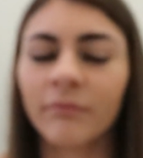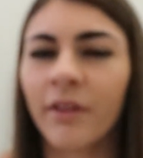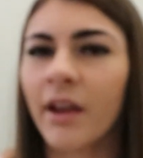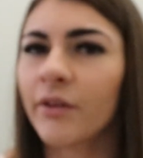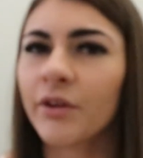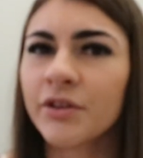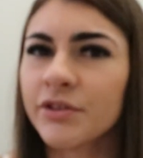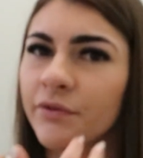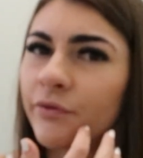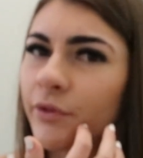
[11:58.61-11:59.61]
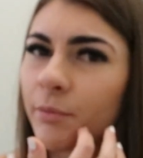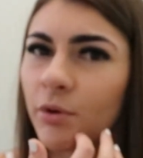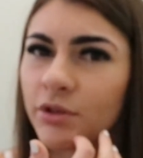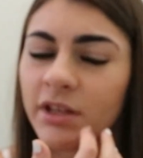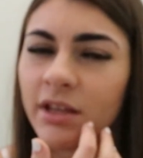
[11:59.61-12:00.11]
the areas of the
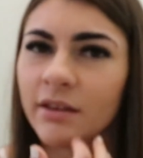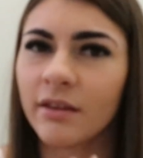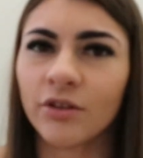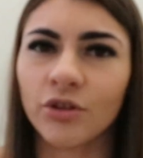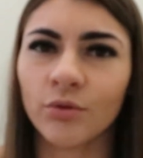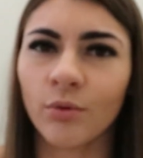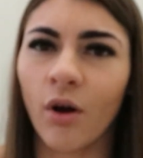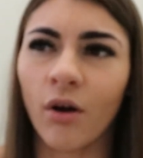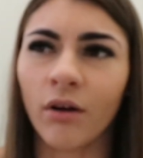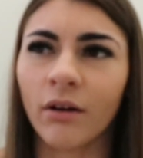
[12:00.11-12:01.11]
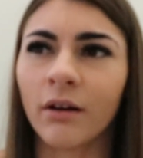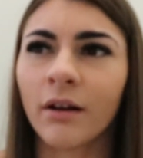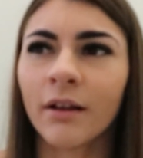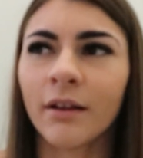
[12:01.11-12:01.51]
body that you are